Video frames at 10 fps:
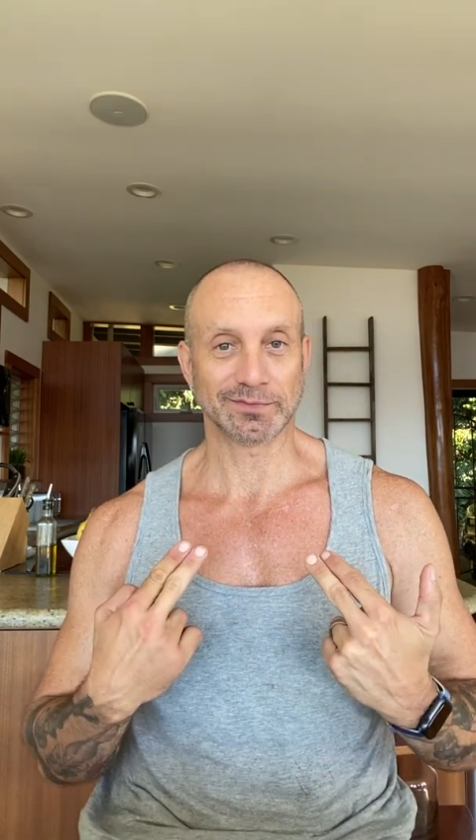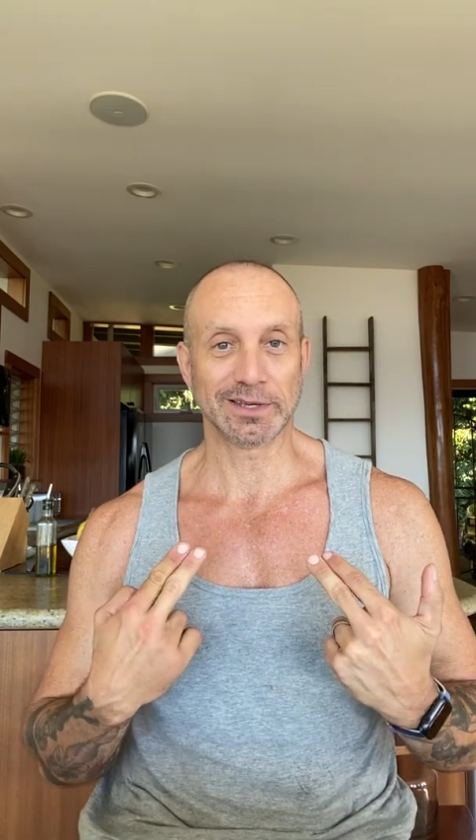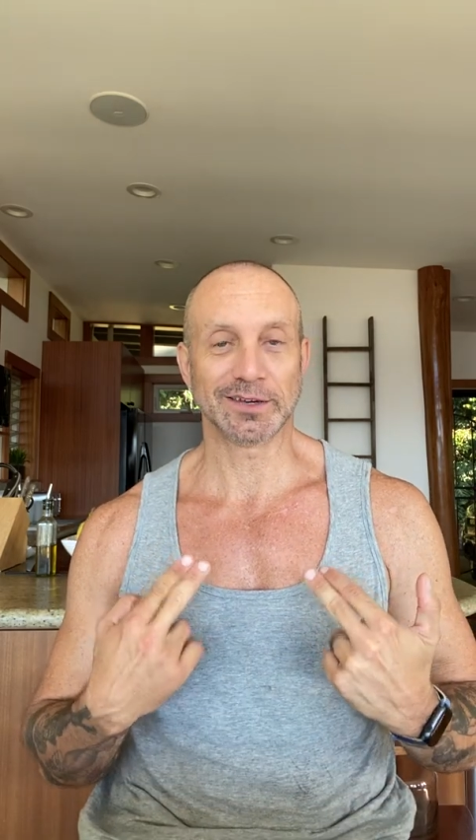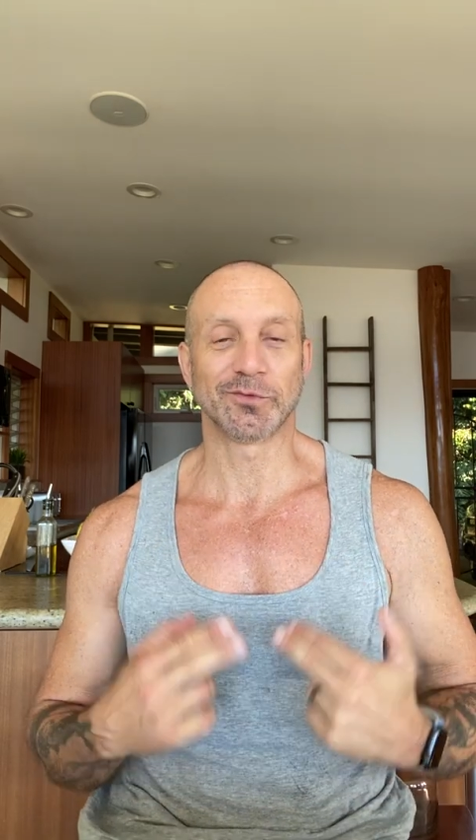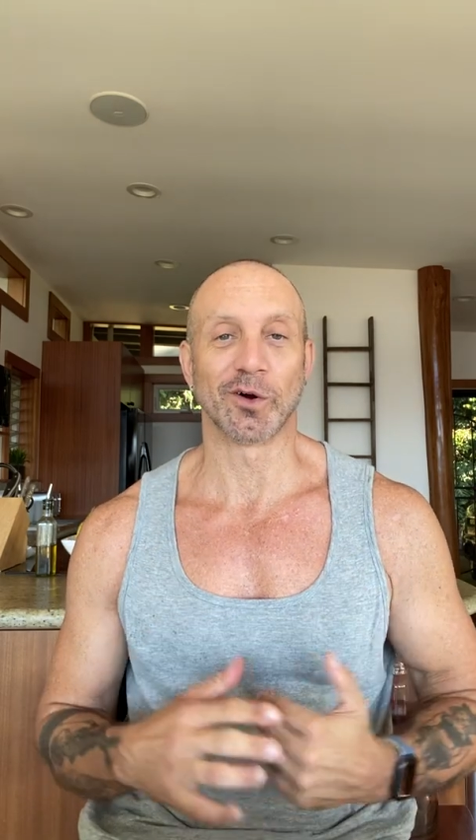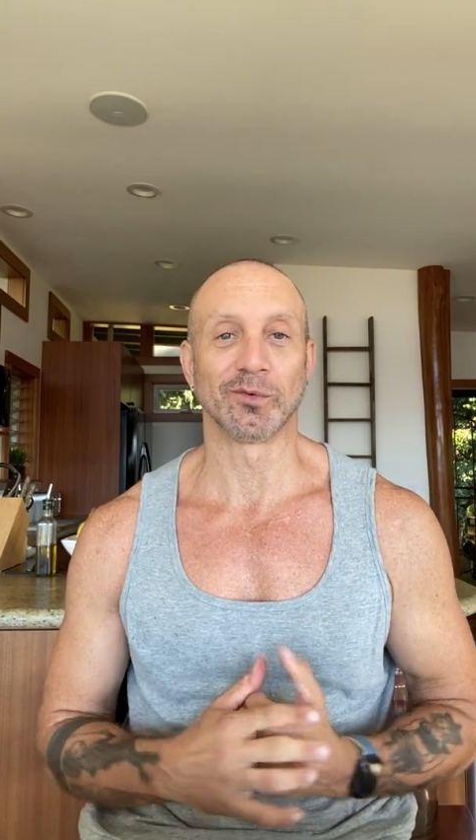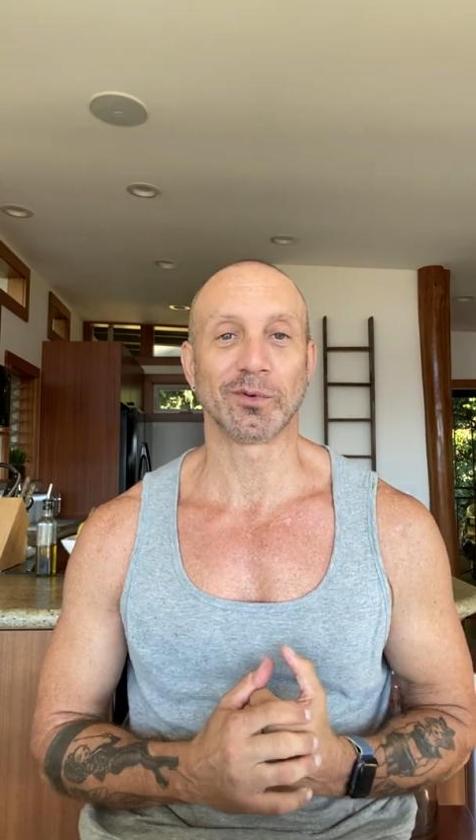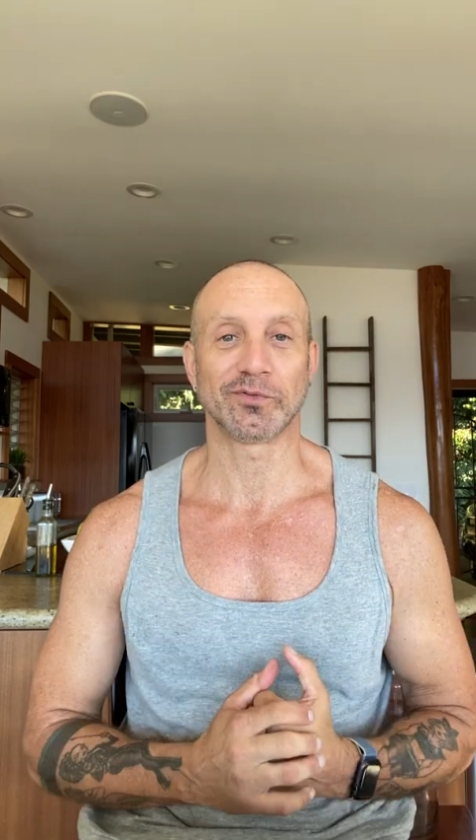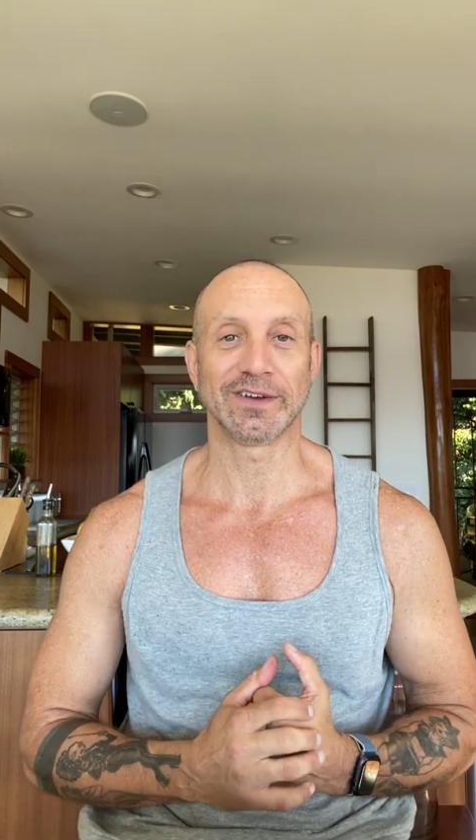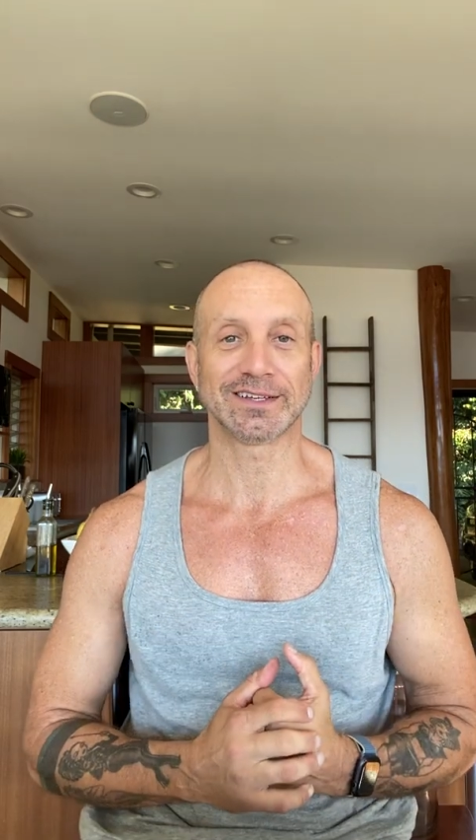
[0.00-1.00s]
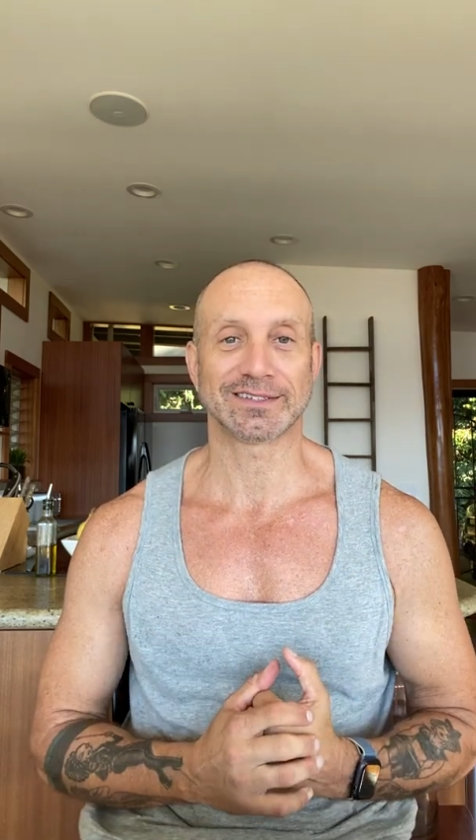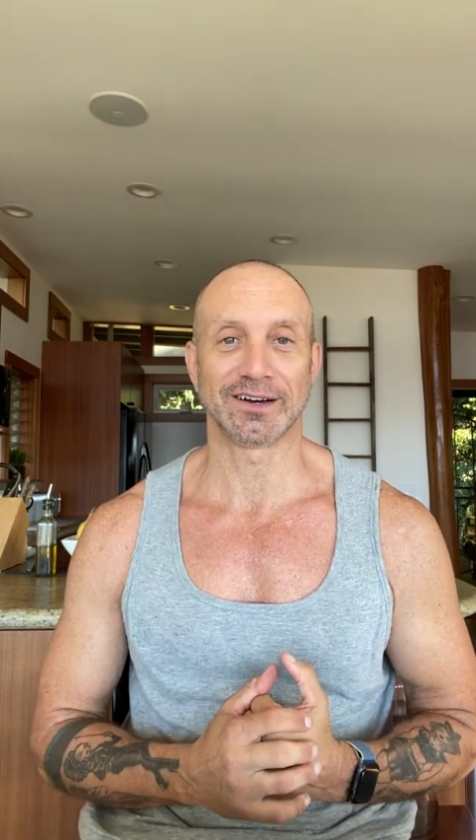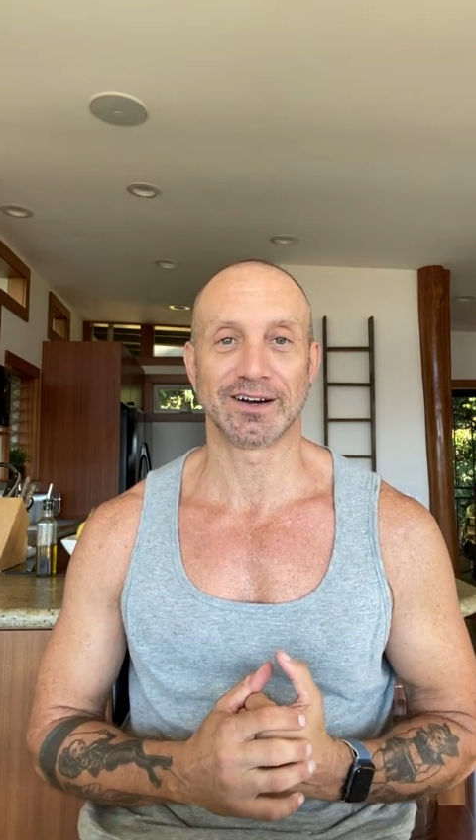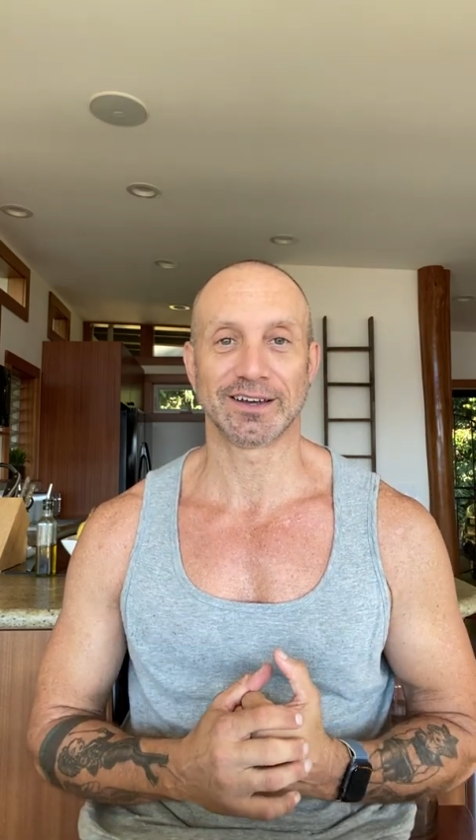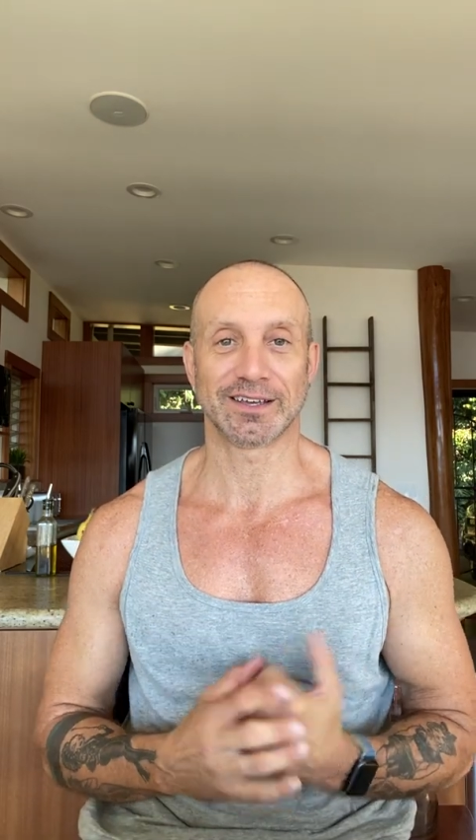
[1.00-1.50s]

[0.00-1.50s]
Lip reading: me for WHIPFIT